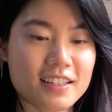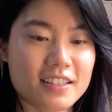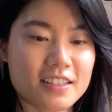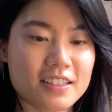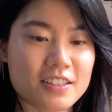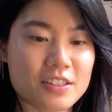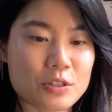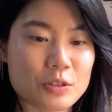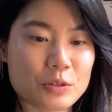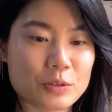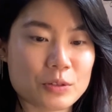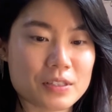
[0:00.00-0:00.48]

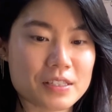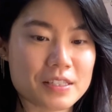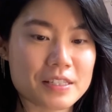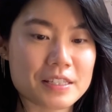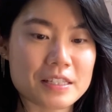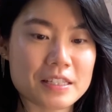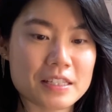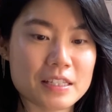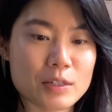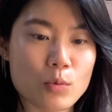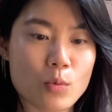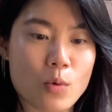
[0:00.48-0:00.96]
You'll
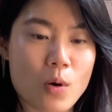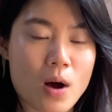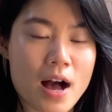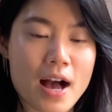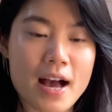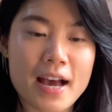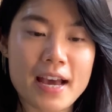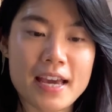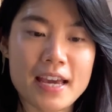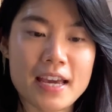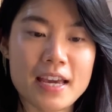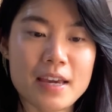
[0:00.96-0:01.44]
see
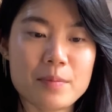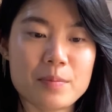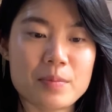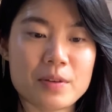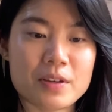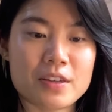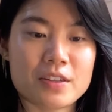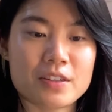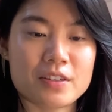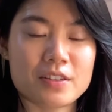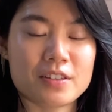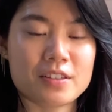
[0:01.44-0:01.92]
why,
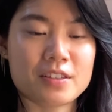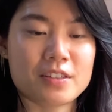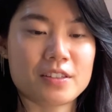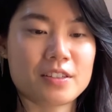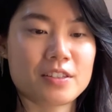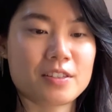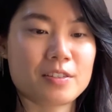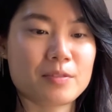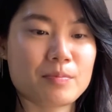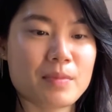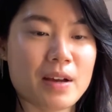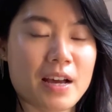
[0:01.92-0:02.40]

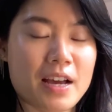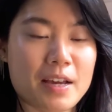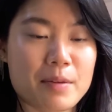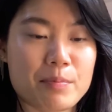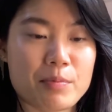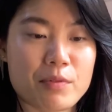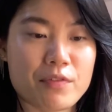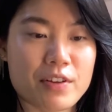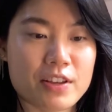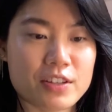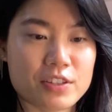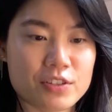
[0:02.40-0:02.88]
because my
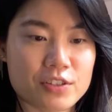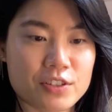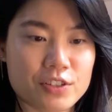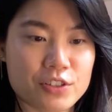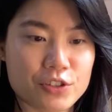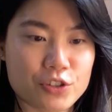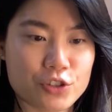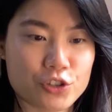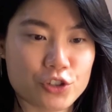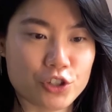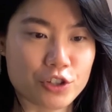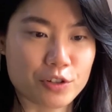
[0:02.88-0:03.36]
professor
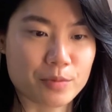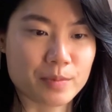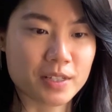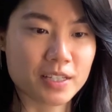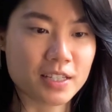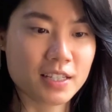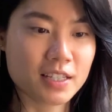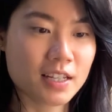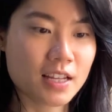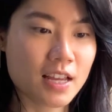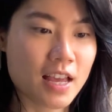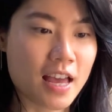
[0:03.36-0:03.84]
is
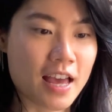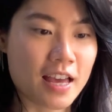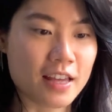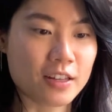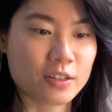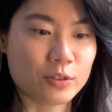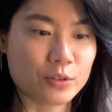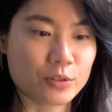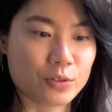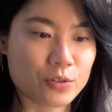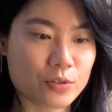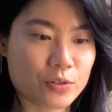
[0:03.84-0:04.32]
German, and
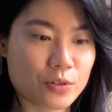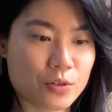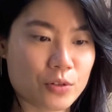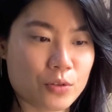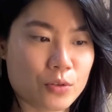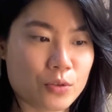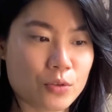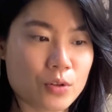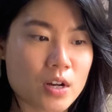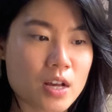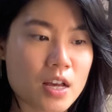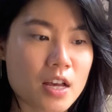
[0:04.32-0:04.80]

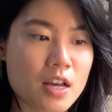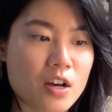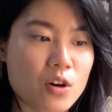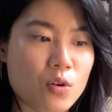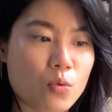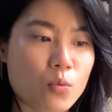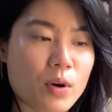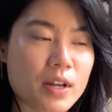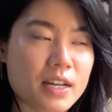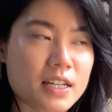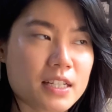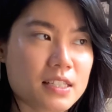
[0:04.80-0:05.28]
also
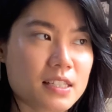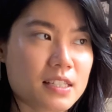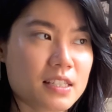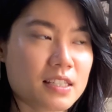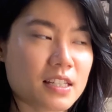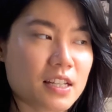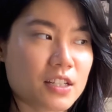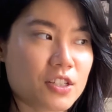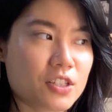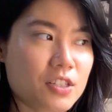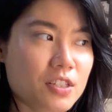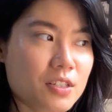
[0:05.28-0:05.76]
when it's
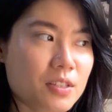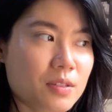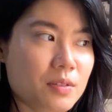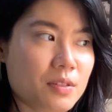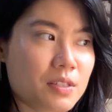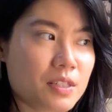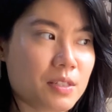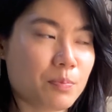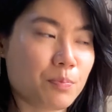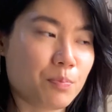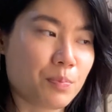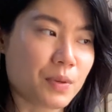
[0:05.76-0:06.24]
such a
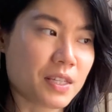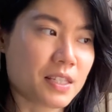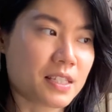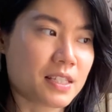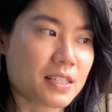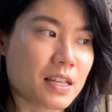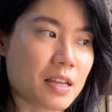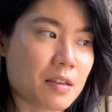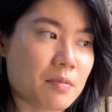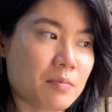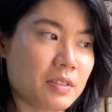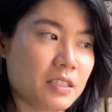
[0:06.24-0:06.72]
big
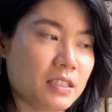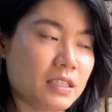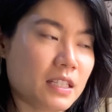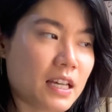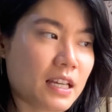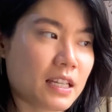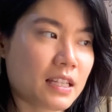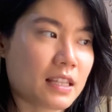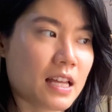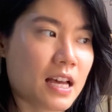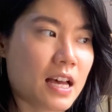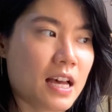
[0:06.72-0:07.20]
statement
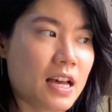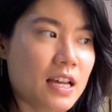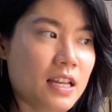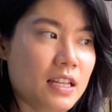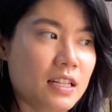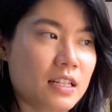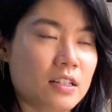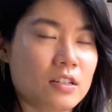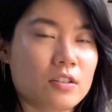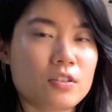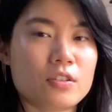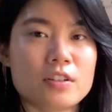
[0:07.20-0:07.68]
like that,
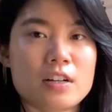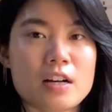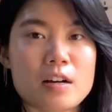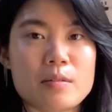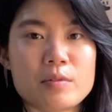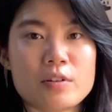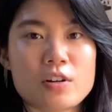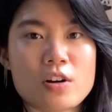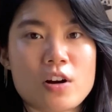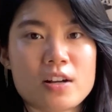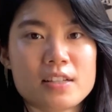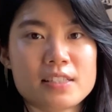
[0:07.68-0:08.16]
it could come
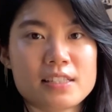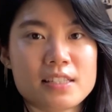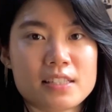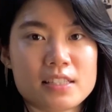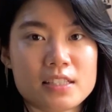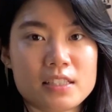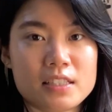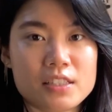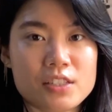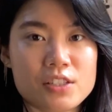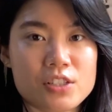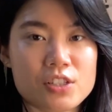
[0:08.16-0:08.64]
across as
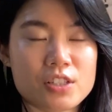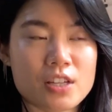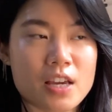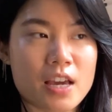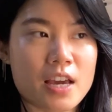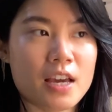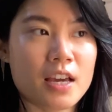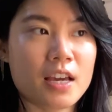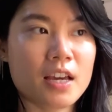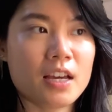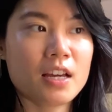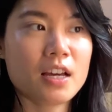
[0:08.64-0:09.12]

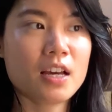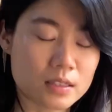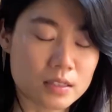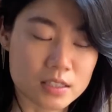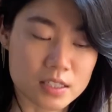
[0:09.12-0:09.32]
cliche.